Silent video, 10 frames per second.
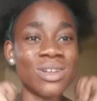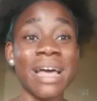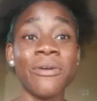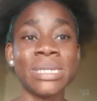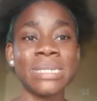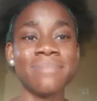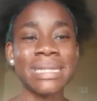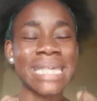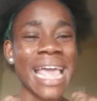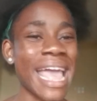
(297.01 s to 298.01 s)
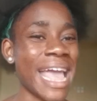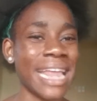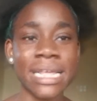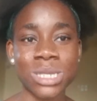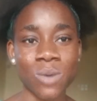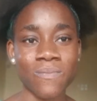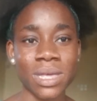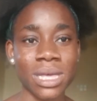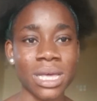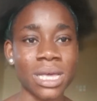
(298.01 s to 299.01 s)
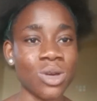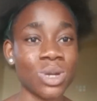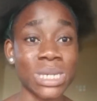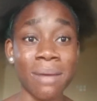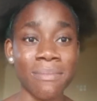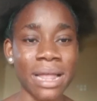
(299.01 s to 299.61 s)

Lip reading: underestimate any topic. in your Jamb